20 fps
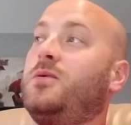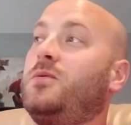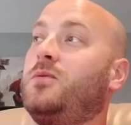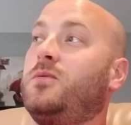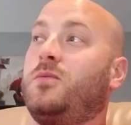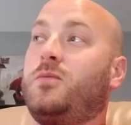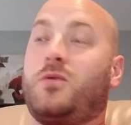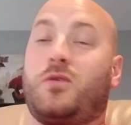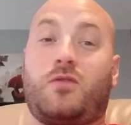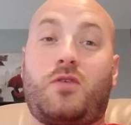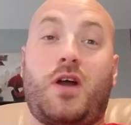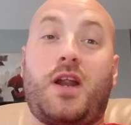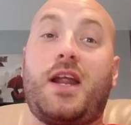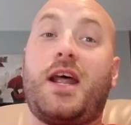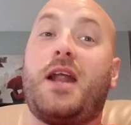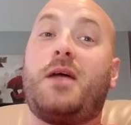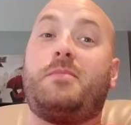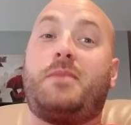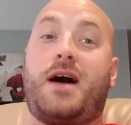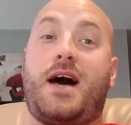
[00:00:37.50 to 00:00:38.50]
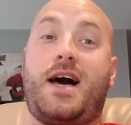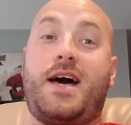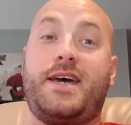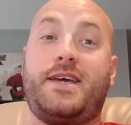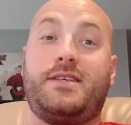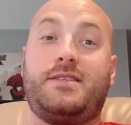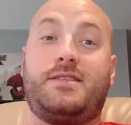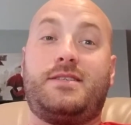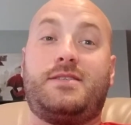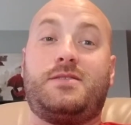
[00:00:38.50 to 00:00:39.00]
We're running out of
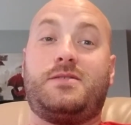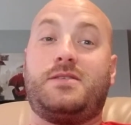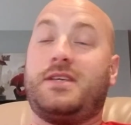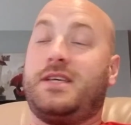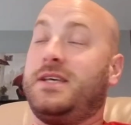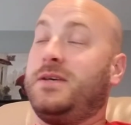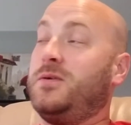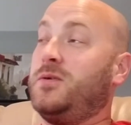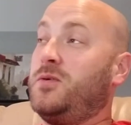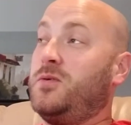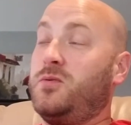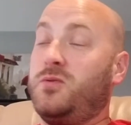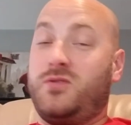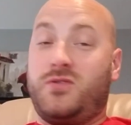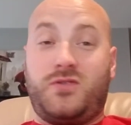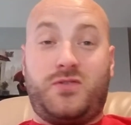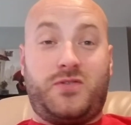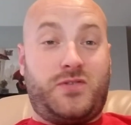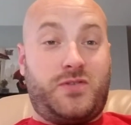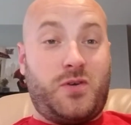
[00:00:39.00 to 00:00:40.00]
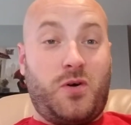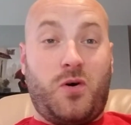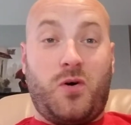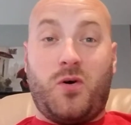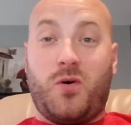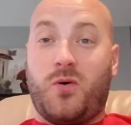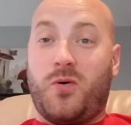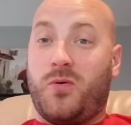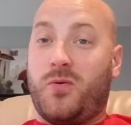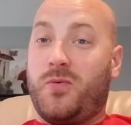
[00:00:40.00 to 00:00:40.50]
buys.
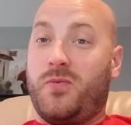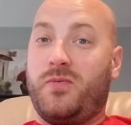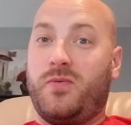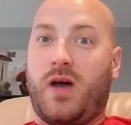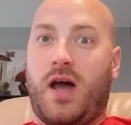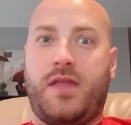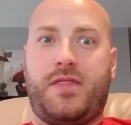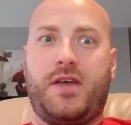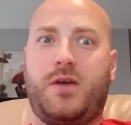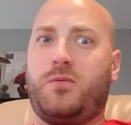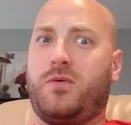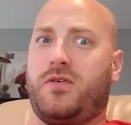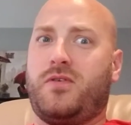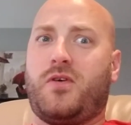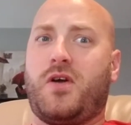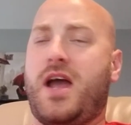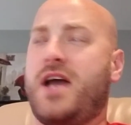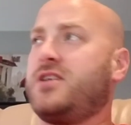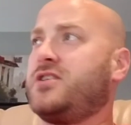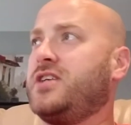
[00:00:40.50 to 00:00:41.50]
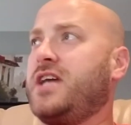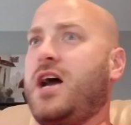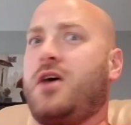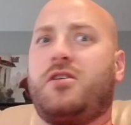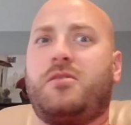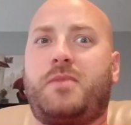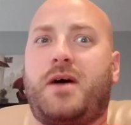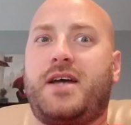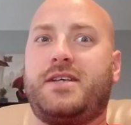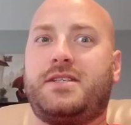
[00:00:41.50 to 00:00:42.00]
So I think we were actually out
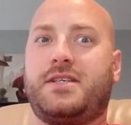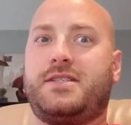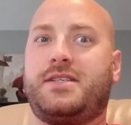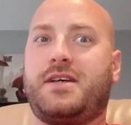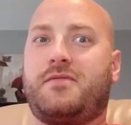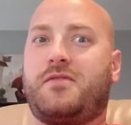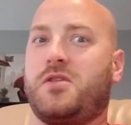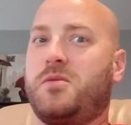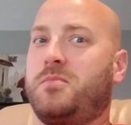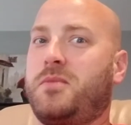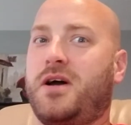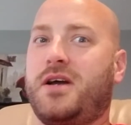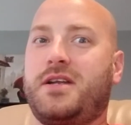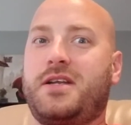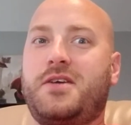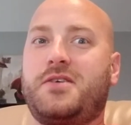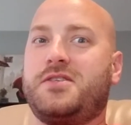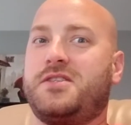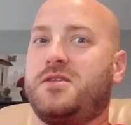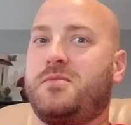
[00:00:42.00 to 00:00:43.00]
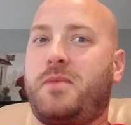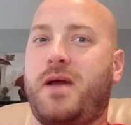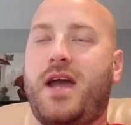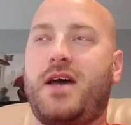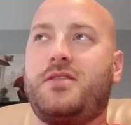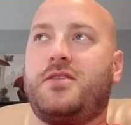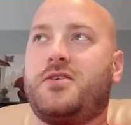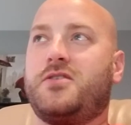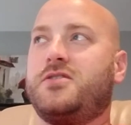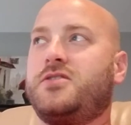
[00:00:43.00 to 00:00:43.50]
of buys except for the Buccaneers and the
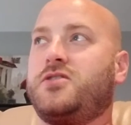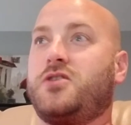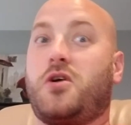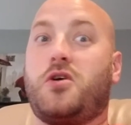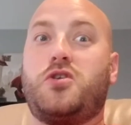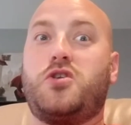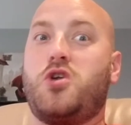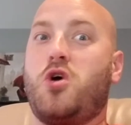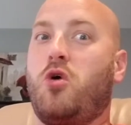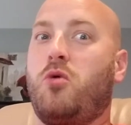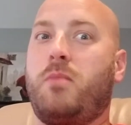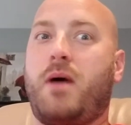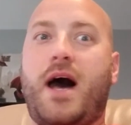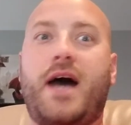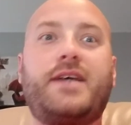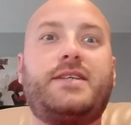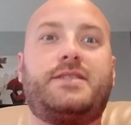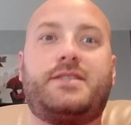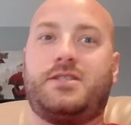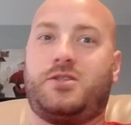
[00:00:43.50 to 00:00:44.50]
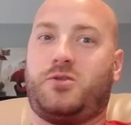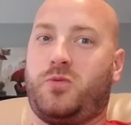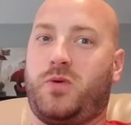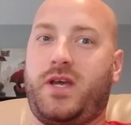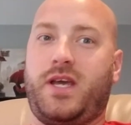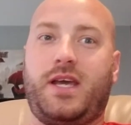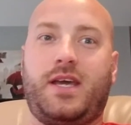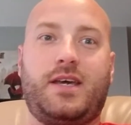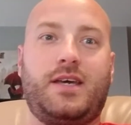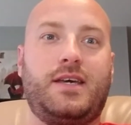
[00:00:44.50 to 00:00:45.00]
Panthers. There are no buys this
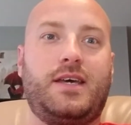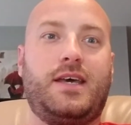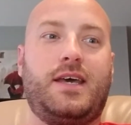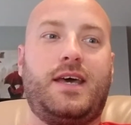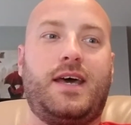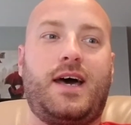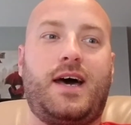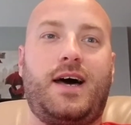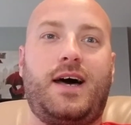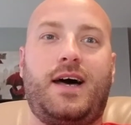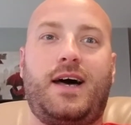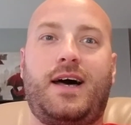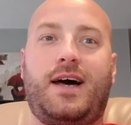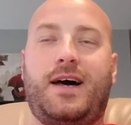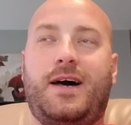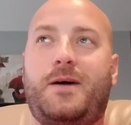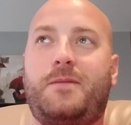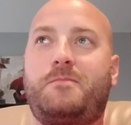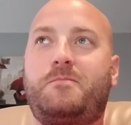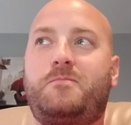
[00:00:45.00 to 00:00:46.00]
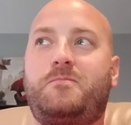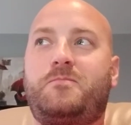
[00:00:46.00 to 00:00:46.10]
week. Um,